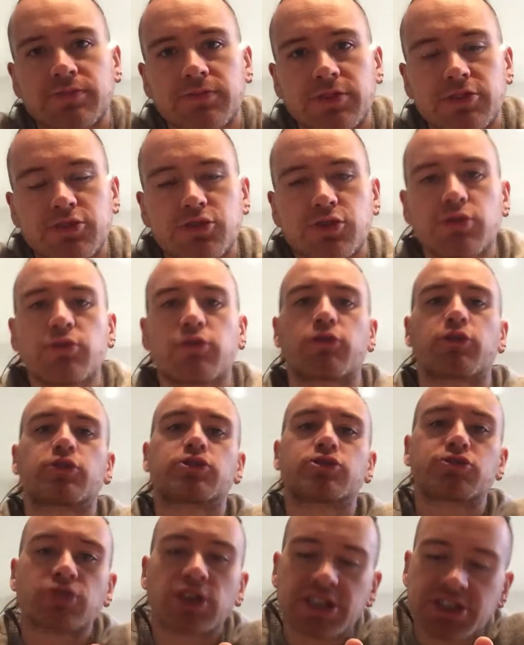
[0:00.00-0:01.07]
the true
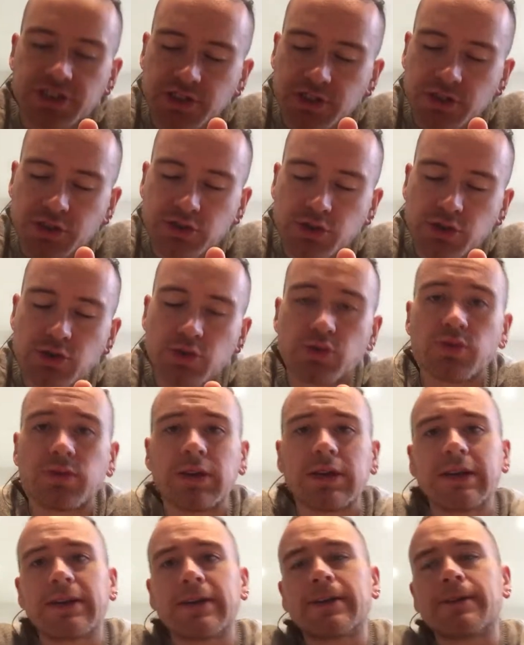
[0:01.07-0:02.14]
frustration, I
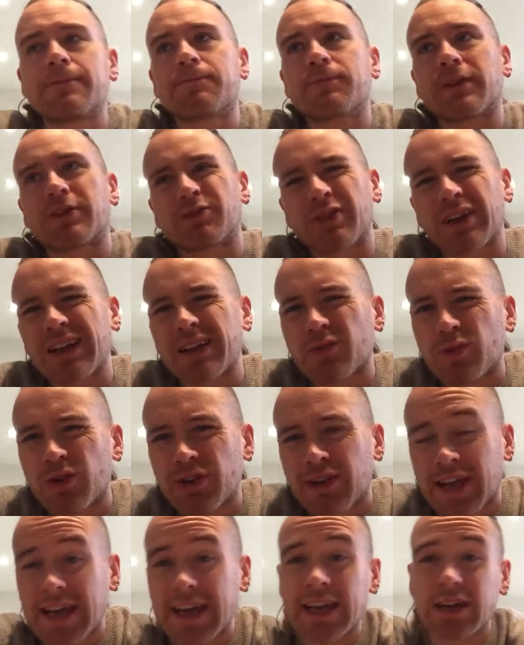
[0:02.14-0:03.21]
don't like the word
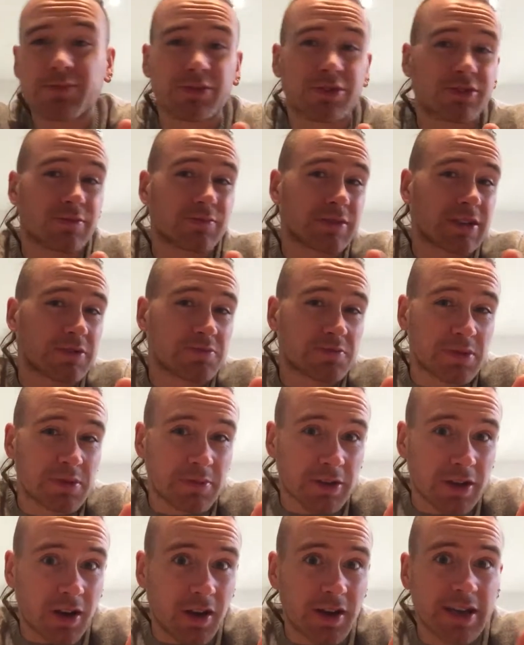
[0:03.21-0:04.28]
hate, but sometimes
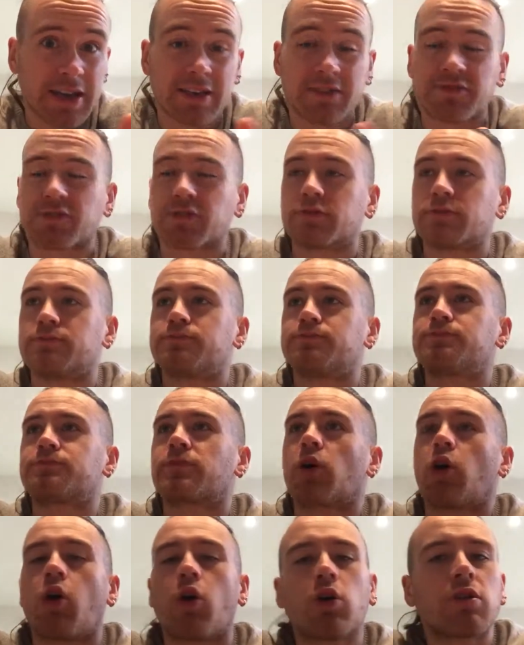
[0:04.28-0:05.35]
people are hateful.
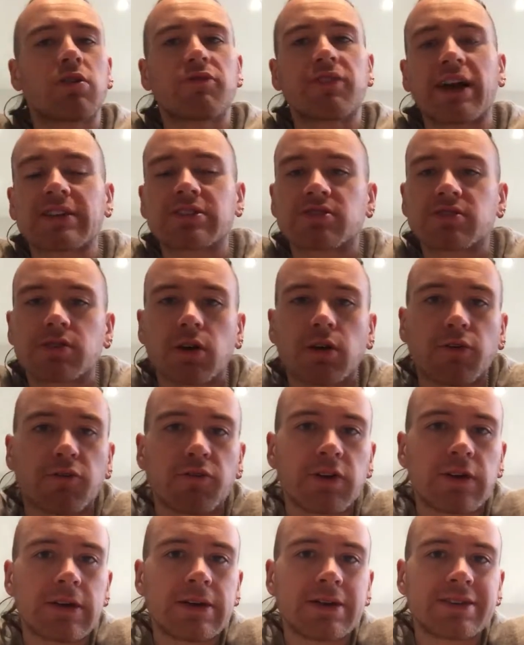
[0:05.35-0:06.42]
All of that stuff
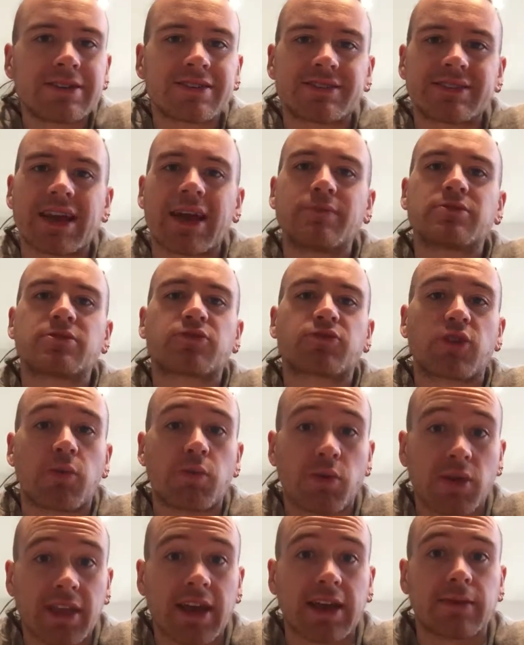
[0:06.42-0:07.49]
stems from
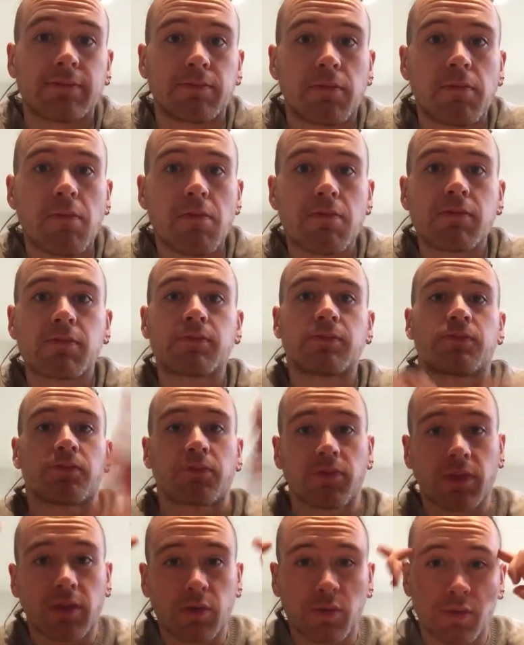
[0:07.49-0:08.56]
within
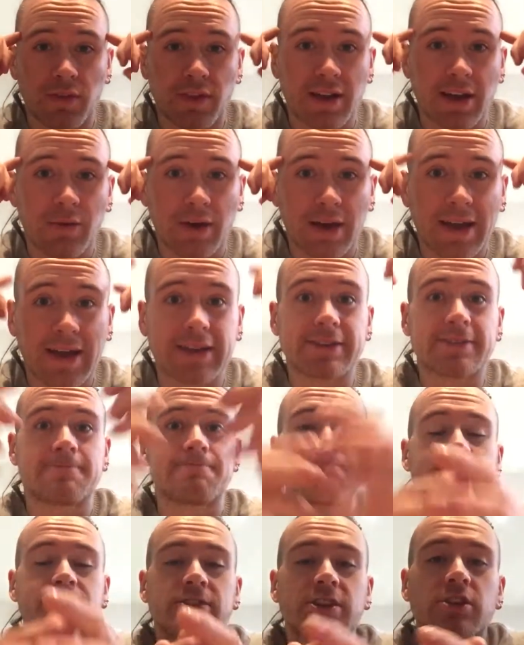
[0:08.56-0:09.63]
our head.
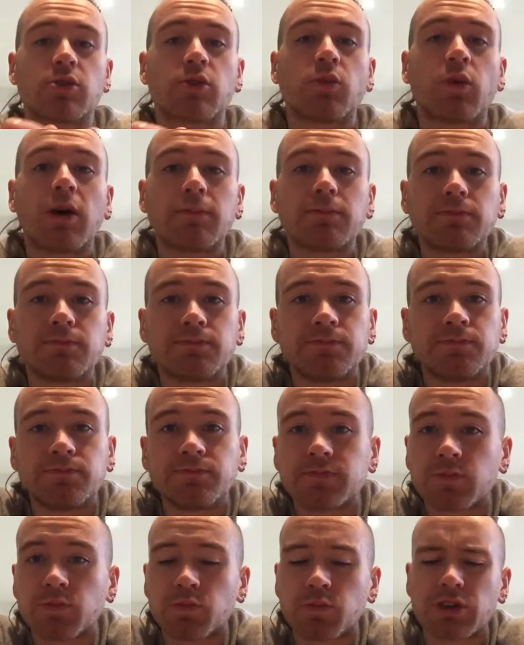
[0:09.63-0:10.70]
And you know what?
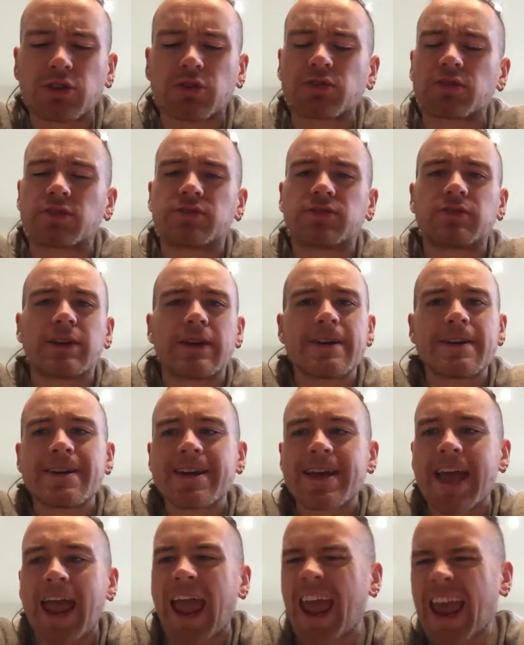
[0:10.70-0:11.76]
We don't
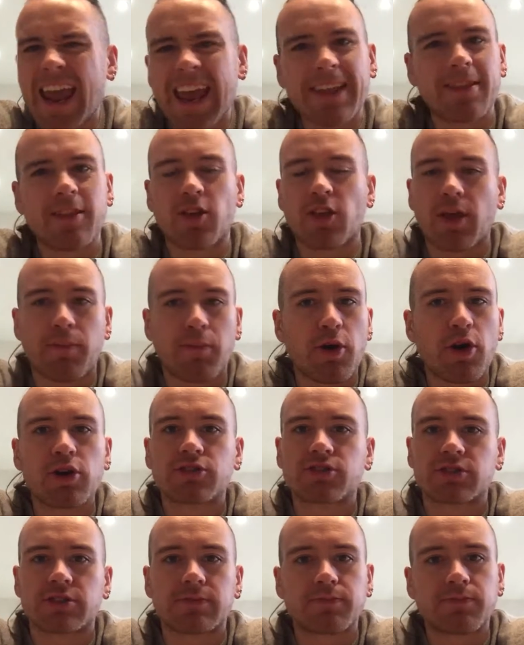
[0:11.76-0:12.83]
hate the other
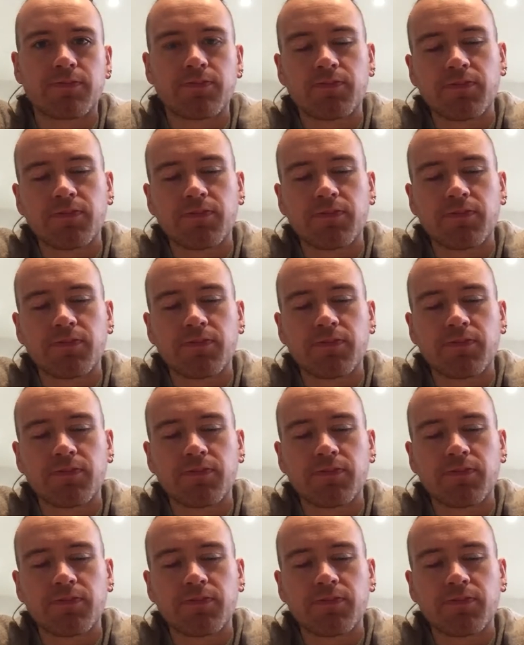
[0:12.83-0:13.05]
person.